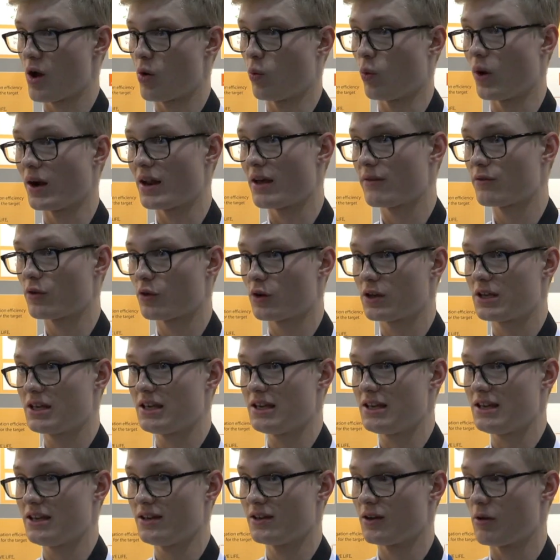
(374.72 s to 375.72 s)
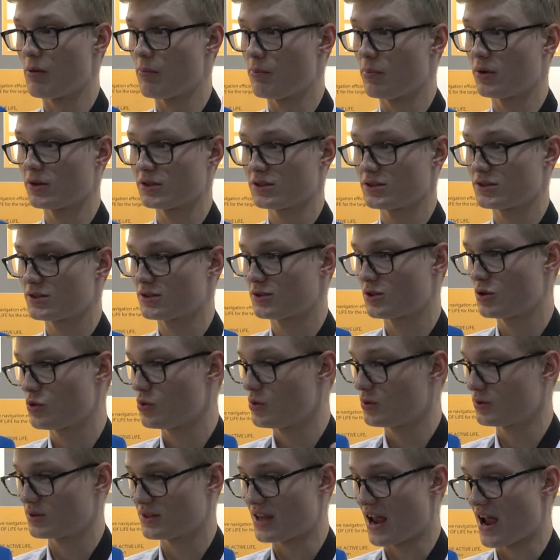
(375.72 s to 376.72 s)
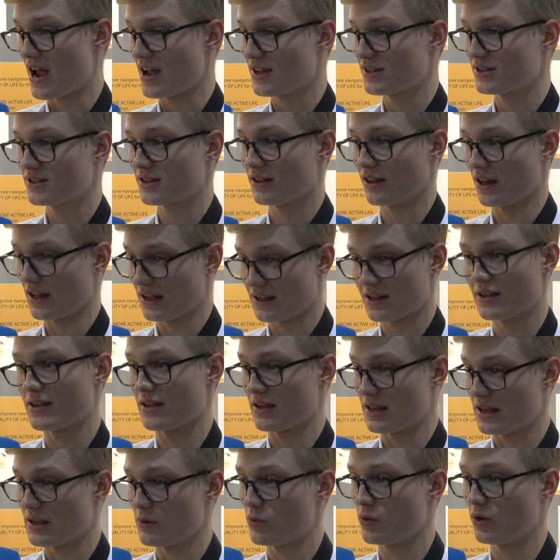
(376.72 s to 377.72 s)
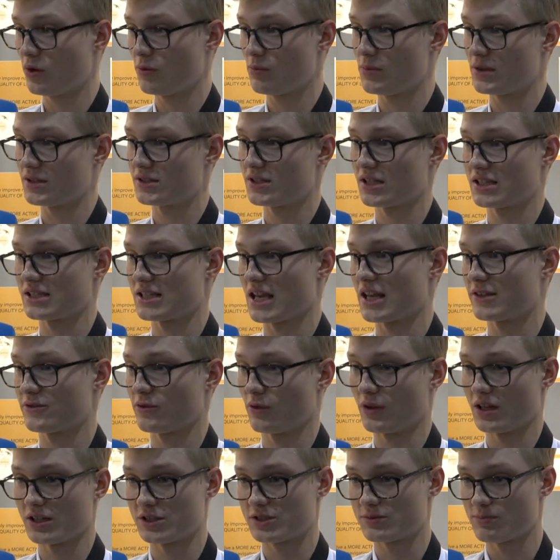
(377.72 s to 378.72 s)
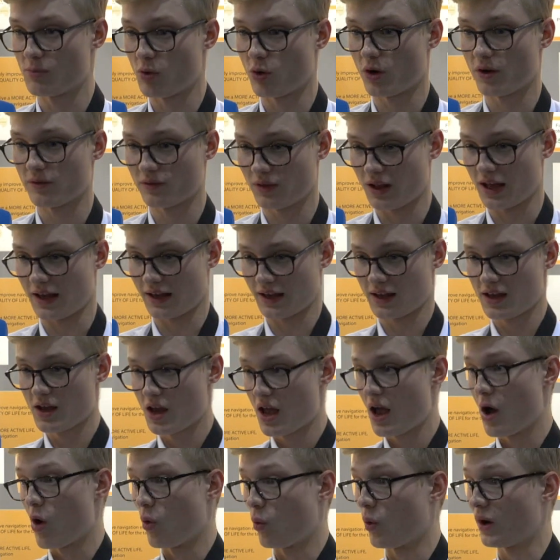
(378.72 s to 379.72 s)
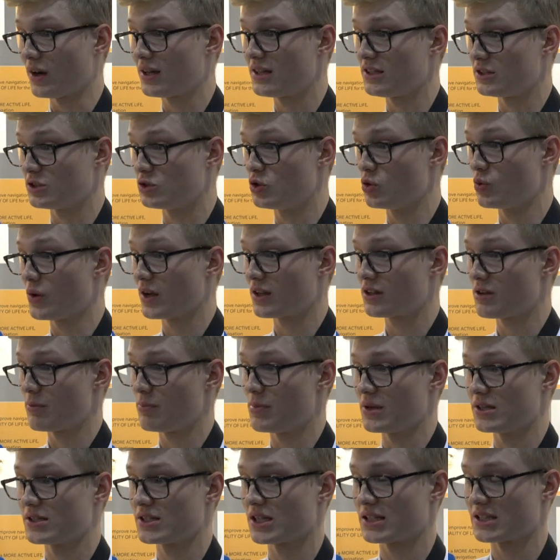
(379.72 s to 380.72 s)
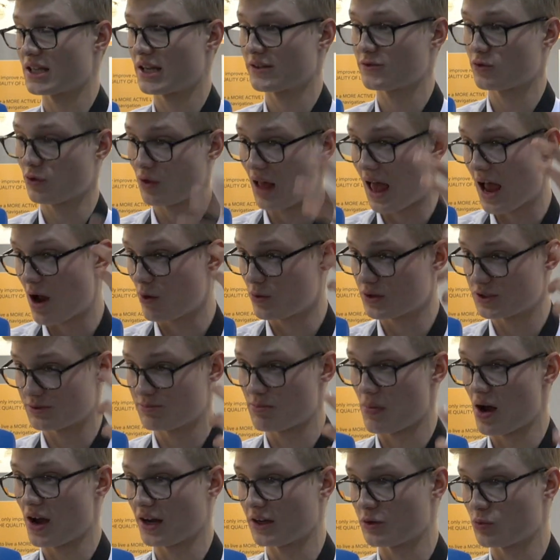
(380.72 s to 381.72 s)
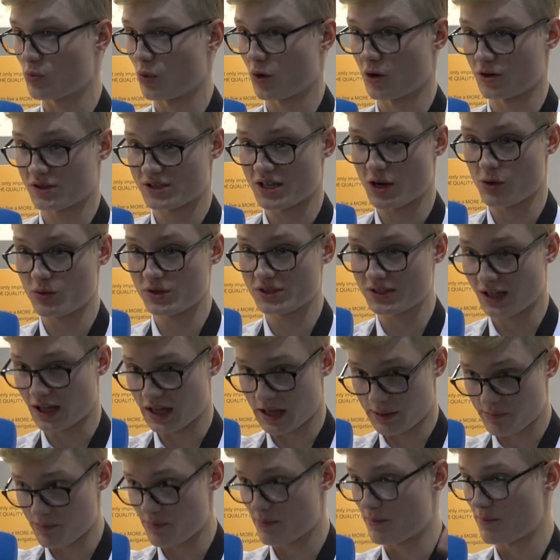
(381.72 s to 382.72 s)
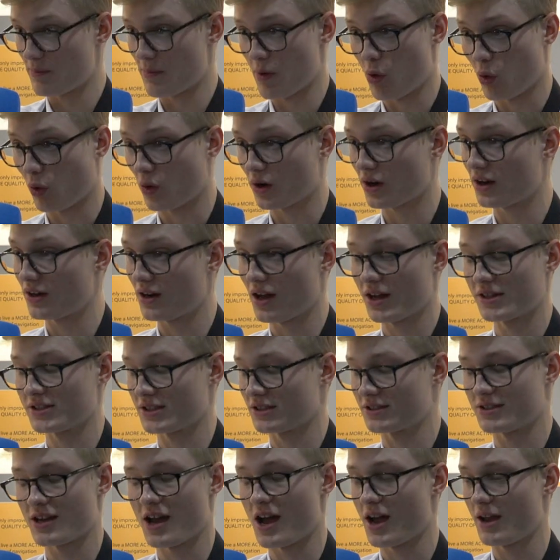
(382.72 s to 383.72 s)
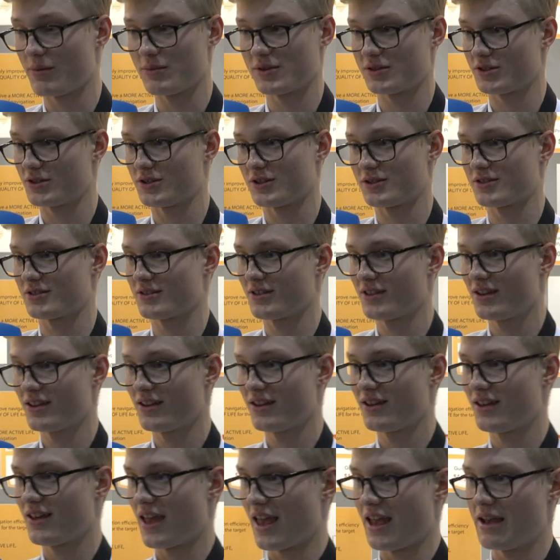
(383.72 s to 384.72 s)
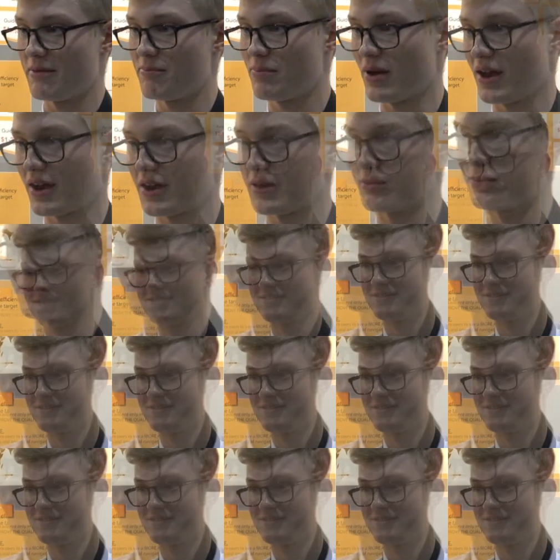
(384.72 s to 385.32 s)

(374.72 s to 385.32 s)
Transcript: whatever he puts to task, like he will be successful. It's more of like what he's doing to be successful, how his mind works, how he's like organizing time. It's just impeccable.